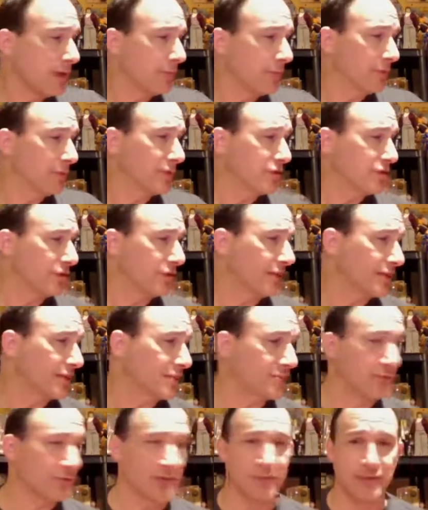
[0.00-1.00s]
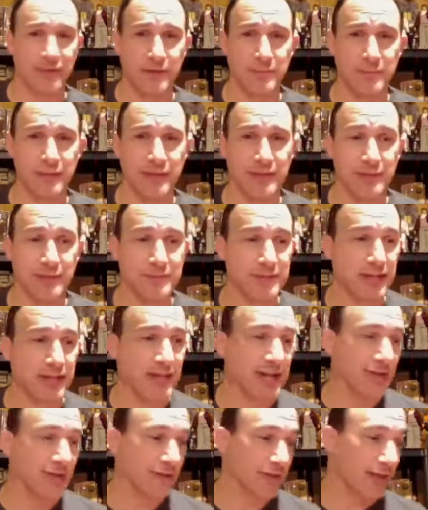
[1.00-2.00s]
going to show you guys some stuff that I picked up
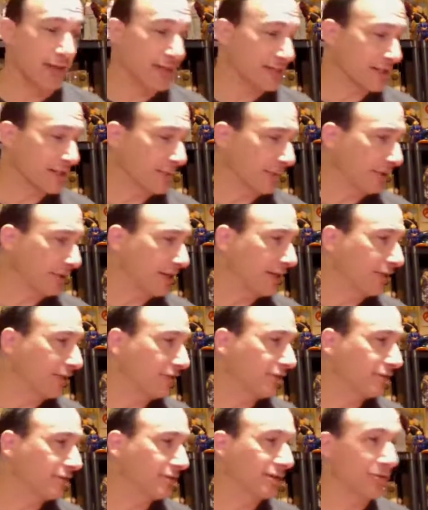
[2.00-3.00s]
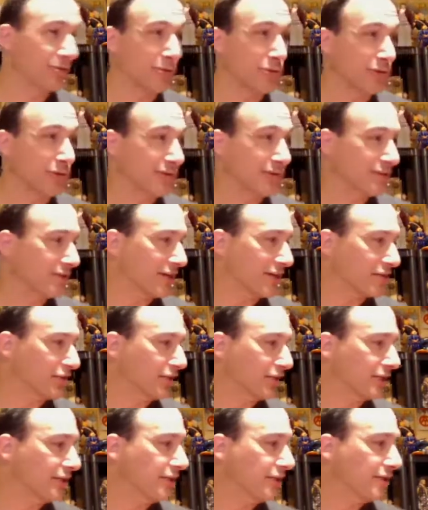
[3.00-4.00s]
today and over the last couple weeks,
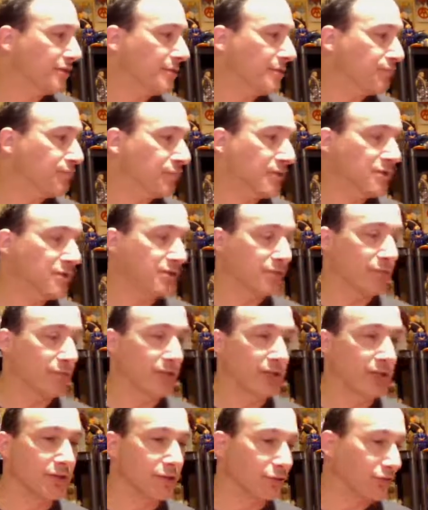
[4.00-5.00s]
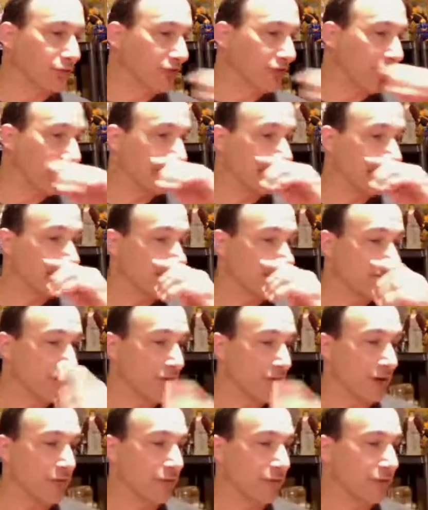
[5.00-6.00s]
actually. Some really cool stuff. Let me
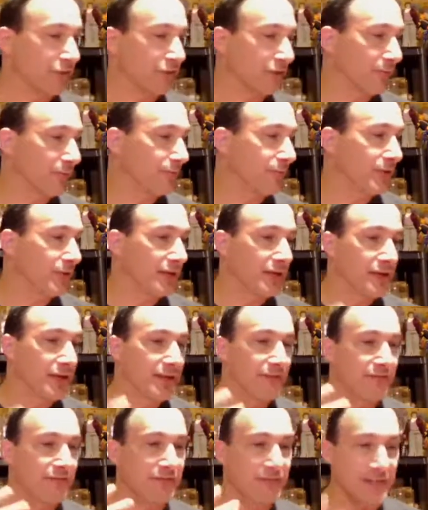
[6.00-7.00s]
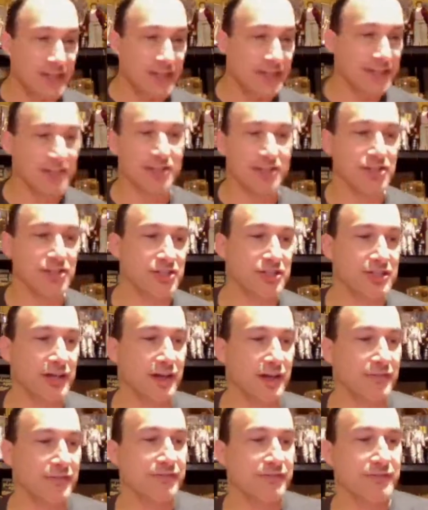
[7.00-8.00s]
start off with some vintage
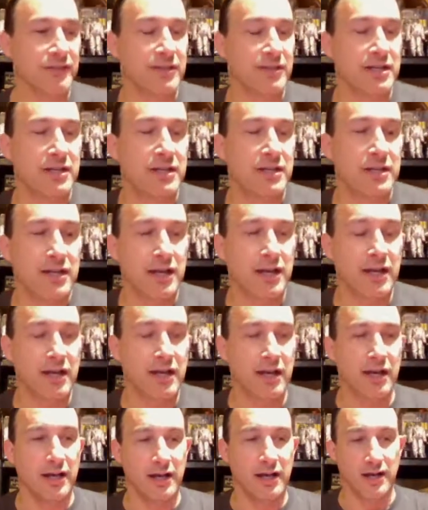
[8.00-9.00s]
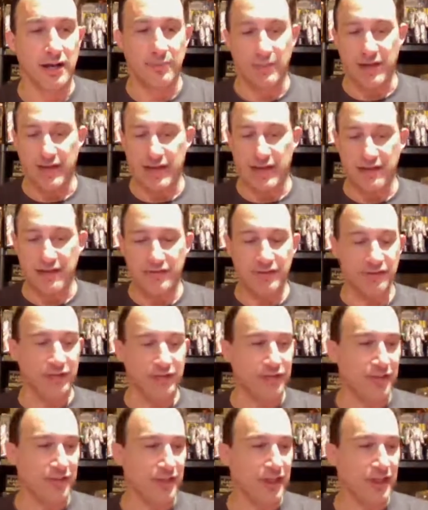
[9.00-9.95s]
stuff. I have this